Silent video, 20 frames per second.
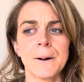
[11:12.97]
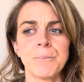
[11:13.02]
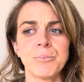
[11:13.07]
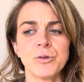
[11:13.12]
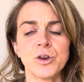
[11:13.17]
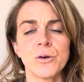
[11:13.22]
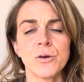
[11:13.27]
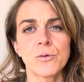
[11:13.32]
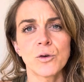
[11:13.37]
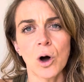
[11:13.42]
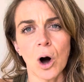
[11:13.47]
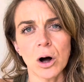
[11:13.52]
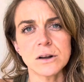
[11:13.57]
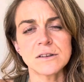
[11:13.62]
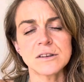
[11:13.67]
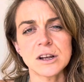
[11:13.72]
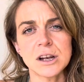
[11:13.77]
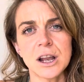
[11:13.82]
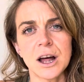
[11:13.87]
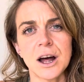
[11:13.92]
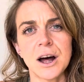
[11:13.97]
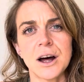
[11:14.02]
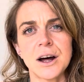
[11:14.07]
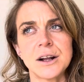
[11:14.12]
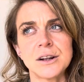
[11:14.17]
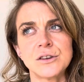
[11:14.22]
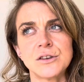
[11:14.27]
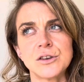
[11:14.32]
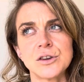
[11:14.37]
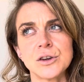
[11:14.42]
you've got to
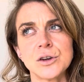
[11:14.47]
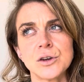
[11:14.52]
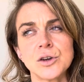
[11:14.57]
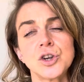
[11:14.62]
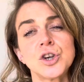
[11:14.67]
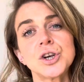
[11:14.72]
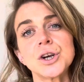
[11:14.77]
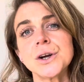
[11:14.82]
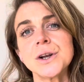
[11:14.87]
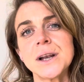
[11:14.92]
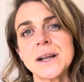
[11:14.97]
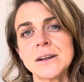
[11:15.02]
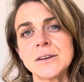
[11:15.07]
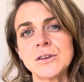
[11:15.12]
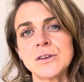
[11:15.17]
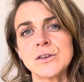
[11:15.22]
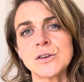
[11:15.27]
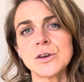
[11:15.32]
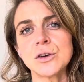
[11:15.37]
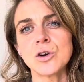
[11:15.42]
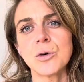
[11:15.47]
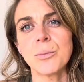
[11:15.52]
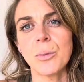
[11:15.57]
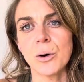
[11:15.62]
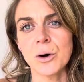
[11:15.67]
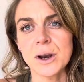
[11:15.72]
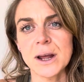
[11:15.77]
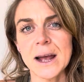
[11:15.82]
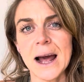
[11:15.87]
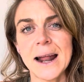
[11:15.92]
learn to tune into your
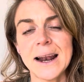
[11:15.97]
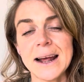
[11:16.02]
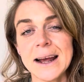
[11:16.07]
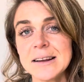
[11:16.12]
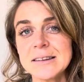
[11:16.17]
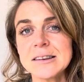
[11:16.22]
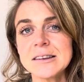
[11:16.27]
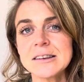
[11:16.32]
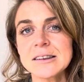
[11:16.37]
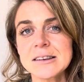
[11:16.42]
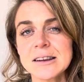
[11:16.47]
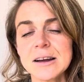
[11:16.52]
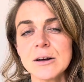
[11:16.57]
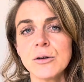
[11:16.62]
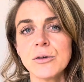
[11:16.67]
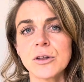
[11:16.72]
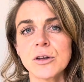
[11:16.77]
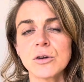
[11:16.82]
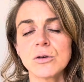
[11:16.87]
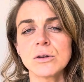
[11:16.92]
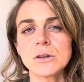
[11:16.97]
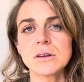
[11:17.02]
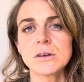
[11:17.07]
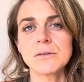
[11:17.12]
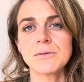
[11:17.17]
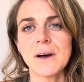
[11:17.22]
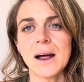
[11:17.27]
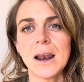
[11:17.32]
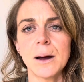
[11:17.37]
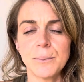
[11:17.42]
body. And it is a skill that you'll
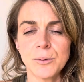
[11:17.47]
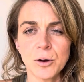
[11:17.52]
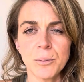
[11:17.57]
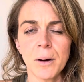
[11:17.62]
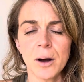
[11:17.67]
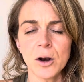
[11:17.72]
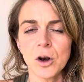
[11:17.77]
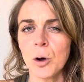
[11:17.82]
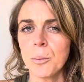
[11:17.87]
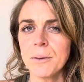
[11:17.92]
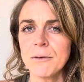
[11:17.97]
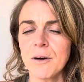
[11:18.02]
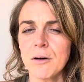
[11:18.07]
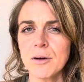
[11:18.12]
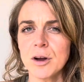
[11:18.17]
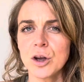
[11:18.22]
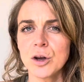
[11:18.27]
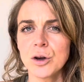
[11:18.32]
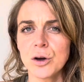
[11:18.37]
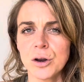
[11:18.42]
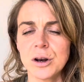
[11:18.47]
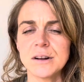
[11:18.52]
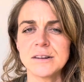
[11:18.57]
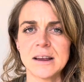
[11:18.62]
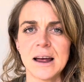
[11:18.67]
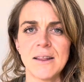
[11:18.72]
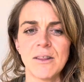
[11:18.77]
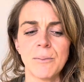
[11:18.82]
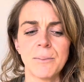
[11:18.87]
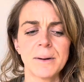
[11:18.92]
develop. You might not be very good at it
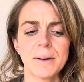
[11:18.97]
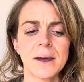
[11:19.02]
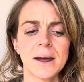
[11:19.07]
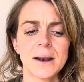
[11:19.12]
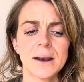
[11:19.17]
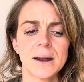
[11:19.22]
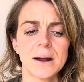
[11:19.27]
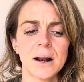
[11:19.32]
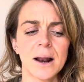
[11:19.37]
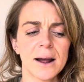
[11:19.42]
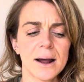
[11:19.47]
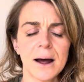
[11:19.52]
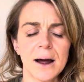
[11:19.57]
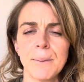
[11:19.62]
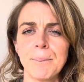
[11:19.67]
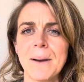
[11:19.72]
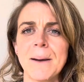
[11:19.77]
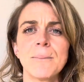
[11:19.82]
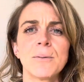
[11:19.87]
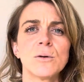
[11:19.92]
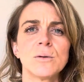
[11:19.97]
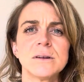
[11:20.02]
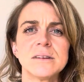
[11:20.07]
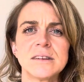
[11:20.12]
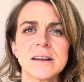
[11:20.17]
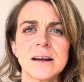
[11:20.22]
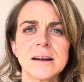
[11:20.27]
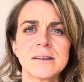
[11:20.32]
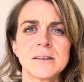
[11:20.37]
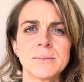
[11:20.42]
at the beginning. Like people always
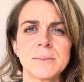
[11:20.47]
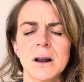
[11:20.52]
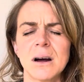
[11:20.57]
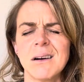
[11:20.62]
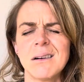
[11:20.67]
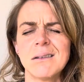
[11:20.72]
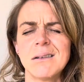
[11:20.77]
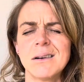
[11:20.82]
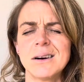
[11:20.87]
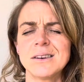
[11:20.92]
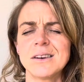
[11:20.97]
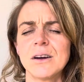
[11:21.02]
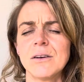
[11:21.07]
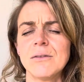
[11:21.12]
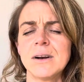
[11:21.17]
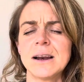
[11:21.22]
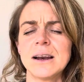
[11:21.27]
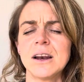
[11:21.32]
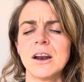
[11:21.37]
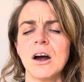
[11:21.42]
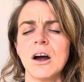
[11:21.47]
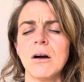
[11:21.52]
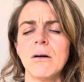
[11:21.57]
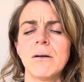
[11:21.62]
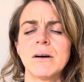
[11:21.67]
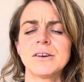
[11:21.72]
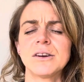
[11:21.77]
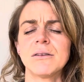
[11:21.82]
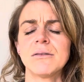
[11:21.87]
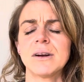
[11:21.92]
say to me, like, oh, I don't really know.
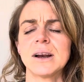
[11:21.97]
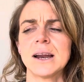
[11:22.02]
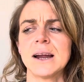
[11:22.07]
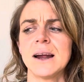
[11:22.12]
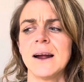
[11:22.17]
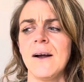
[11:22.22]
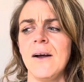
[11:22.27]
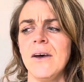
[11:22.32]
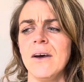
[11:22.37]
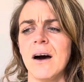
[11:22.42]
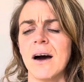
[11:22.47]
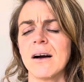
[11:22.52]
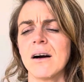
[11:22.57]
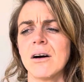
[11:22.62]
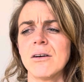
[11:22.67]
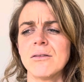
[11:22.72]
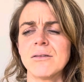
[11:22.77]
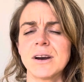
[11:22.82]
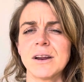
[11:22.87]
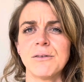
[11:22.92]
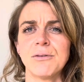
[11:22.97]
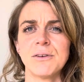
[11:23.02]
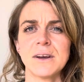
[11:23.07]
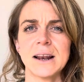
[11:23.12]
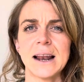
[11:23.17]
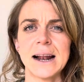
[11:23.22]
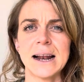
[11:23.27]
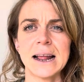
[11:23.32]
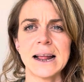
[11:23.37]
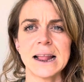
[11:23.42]
I can't really
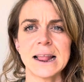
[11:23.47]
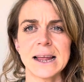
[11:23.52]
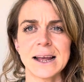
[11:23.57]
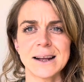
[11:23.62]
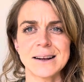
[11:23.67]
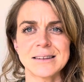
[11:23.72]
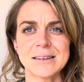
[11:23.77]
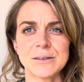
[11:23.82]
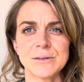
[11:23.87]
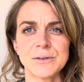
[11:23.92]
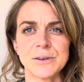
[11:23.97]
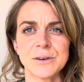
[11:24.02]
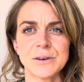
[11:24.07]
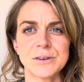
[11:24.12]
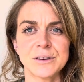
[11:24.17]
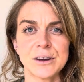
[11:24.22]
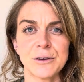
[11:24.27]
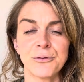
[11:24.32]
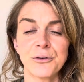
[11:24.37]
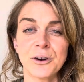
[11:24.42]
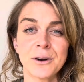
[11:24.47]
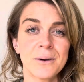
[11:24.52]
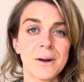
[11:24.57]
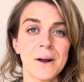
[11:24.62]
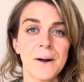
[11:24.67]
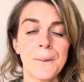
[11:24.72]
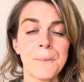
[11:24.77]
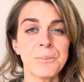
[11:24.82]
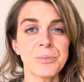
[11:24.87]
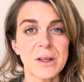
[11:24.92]
feel anything. It doesn't feel different.
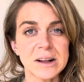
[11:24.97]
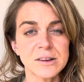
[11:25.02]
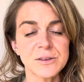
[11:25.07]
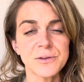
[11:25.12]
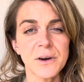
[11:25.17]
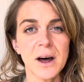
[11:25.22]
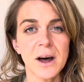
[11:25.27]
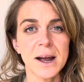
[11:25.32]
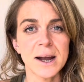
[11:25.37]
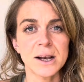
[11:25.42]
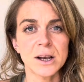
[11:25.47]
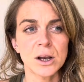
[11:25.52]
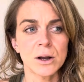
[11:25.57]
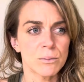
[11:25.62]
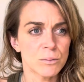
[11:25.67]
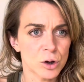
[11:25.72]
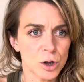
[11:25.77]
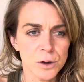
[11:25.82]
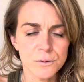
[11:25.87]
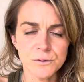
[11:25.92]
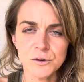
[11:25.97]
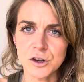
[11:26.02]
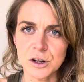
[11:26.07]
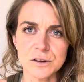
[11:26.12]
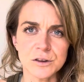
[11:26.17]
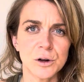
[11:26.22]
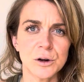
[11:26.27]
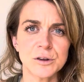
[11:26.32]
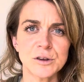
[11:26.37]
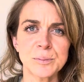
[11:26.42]
That's fine. You've
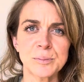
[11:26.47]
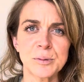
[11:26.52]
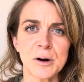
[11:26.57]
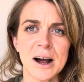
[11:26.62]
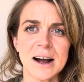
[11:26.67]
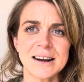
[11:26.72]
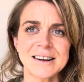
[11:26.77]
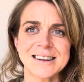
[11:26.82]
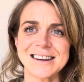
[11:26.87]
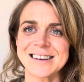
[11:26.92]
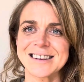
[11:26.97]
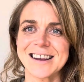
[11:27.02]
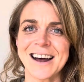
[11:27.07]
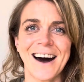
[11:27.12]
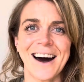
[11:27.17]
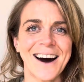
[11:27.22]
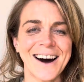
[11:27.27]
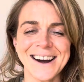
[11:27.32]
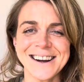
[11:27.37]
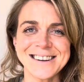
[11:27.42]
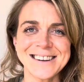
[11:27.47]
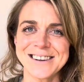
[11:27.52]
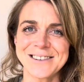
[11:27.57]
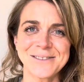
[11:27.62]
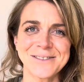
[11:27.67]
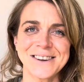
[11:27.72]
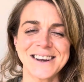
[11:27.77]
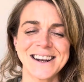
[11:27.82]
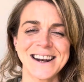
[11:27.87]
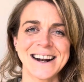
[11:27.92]
just got to practice. I didn't
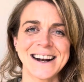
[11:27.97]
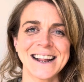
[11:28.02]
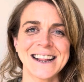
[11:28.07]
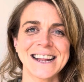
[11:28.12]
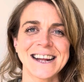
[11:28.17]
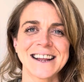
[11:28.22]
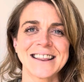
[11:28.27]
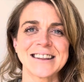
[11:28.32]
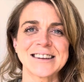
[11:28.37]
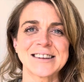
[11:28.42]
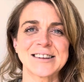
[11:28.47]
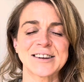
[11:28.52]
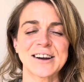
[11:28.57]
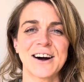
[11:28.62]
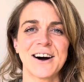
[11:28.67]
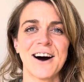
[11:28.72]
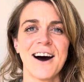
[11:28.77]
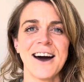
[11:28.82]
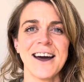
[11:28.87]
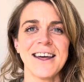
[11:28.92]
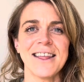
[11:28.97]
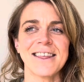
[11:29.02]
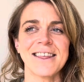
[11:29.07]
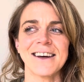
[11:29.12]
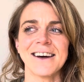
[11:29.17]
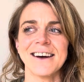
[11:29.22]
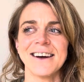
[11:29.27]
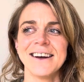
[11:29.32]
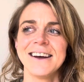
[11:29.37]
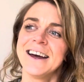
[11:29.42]
feel anything at the start
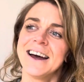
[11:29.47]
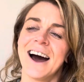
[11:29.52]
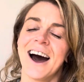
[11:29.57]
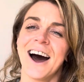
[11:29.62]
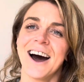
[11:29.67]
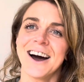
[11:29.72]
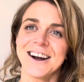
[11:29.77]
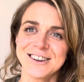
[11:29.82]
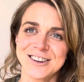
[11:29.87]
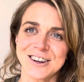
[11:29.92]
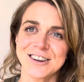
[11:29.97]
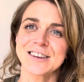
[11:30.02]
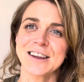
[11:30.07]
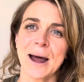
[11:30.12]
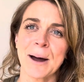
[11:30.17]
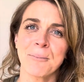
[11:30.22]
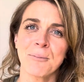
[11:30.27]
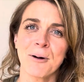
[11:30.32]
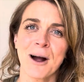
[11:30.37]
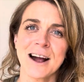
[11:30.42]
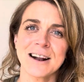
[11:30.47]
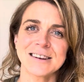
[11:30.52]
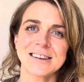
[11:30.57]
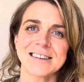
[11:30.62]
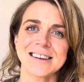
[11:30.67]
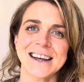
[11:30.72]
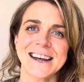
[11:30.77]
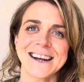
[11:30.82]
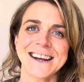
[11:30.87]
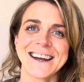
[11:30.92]
either. I just kept
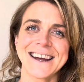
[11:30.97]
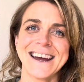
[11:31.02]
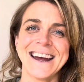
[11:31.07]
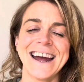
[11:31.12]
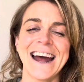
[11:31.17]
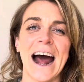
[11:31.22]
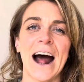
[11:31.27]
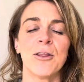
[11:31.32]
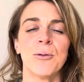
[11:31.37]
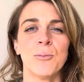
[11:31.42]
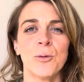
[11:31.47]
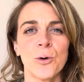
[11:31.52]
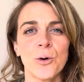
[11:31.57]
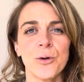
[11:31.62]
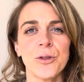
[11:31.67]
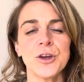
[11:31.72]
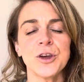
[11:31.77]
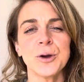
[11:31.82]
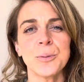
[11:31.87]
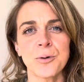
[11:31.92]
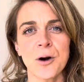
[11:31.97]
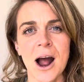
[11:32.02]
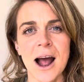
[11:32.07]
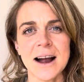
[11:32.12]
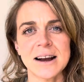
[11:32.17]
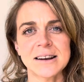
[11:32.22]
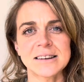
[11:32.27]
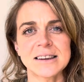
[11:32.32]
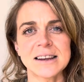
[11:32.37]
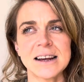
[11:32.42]
practicing. And the more that you
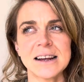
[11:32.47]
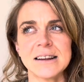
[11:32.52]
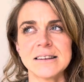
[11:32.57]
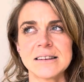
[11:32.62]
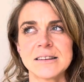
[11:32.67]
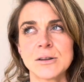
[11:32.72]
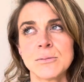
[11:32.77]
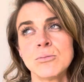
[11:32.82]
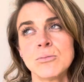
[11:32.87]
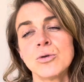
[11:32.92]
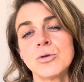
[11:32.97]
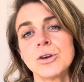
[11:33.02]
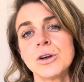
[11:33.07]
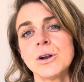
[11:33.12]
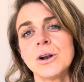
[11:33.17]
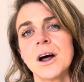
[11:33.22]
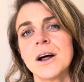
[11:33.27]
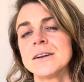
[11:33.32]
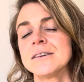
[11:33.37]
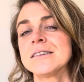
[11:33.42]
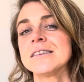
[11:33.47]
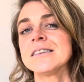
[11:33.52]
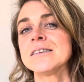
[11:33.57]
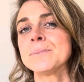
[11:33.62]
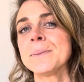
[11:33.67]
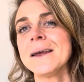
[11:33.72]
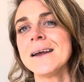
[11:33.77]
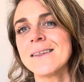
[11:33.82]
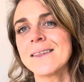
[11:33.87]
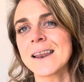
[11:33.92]
practice, the more you learn to
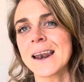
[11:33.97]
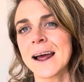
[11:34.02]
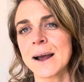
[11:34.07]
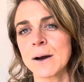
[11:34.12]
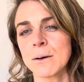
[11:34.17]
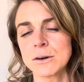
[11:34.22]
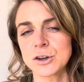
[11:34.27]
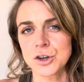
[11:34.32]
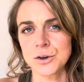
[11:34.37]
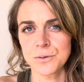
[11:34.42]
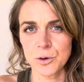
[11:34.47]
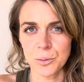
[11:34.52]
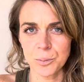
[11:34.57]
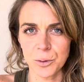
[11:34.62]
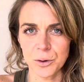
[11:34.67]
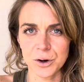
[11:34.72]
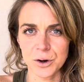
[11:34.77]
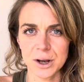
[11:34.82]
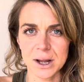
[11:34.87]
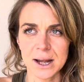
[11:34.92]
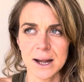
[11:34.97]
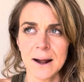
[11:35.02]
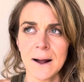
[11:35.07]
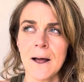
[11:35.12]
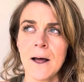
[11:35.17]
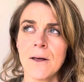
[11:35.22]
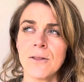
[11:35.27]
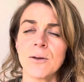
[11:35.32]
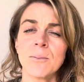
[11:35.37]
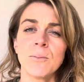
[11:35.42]
speak the language of your body,
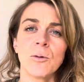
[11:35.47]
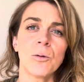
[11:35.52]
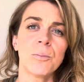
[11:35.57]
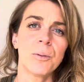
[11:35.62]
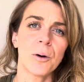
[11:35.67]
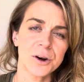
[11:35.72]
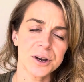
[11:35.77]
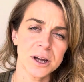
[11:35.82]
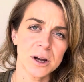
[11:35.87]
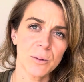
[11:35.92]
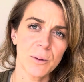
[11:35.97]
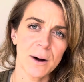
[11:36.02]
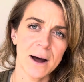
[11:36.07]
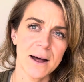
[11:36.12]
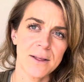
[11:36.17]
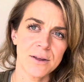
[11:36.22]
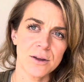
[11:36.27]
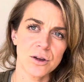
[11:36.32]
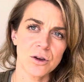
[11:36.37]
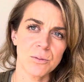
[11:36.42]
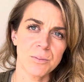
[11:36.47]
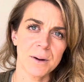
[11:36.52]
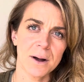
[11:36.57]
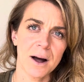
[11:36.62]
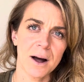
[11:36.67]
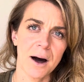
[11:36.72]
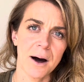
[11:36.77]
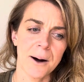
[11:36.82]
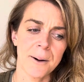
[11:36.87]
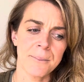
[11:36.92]
the more body aware that you
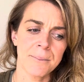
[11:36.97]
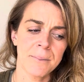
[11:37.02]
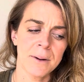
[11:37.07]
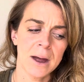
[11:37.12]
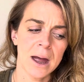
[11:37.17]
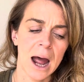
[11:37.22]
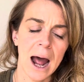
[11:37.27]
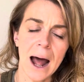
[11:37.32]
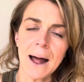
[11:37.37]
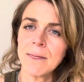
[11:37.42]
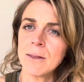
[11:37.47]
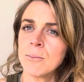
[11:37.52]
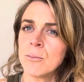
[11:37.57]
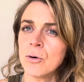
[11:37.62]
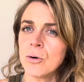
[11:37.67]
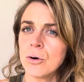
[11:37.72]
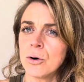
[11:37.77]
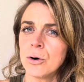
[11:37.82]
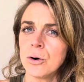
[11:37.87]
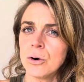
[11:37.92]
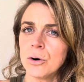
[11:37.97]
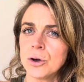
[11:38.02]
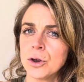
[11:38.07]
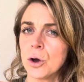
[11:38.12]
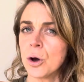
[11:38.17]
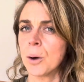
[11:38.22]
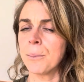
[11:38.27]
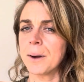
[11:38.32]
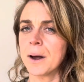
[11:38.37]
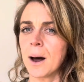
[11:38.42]
become, and the more
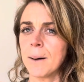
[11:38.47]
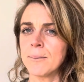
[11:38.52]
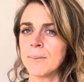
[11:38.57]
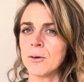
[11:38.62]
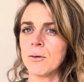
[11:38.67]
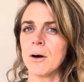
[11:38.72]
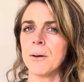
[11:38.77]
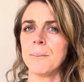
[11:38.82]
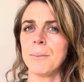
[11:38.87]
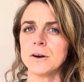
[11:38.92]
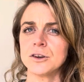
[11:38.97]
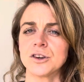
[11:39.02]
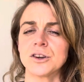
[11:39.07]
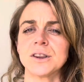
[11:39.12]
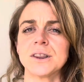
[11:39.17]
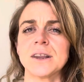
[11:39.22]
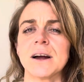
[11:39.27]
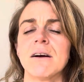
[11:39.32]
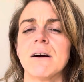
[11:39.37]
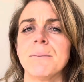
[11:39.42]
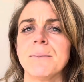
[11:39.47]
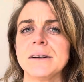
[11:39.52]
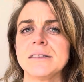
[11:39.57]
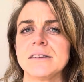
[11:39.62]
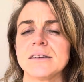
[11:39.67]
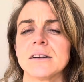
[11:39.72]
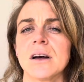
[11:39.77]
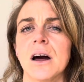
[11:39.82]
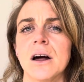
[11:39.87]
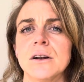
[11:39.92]
you can become your own posture
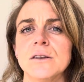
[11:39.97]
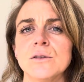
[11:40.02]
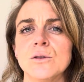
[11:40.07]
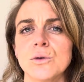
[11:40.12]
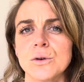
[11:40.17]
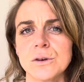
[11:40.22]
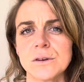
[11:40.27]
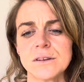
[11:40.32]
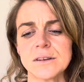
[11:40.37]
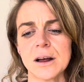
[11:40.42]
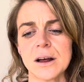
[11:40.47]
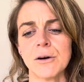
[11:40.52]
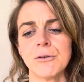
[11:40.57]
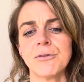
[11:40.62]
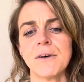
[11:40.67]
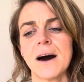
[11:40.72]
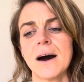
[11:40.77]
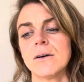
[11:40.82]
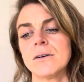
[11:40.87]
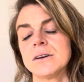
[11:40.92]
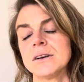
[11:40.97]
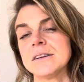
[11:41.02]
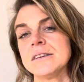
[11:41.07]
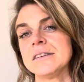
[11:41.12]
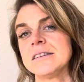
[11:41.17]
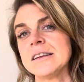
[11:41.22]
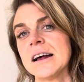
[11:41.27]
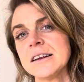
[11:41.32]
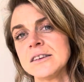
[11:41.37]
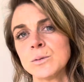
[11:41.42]
therapist and kind of sort yourself out and
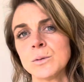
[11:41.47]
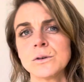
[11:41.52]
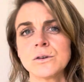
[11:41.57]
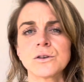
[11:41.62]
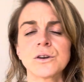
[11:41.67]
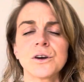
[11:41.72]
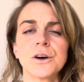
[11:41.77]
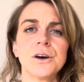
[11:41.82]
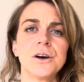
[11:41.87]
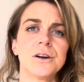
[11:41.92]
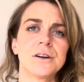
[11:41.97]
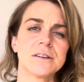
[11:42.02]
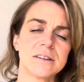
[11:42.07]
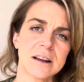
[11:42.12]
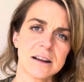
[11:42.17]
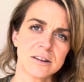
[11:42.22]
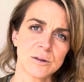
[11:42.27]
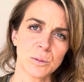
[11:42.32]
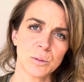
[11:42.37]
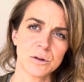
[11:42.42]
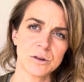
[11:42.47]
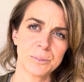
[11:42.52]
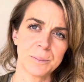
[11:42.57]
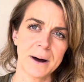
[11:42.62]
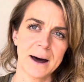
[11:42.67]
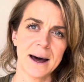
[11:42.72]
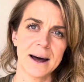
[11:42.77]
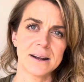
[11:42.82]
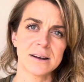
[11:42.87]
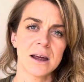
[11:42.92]
assess what's good, assess what's
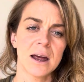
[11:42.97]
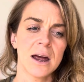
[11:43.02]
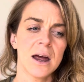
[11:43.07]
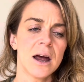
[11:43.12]
bad.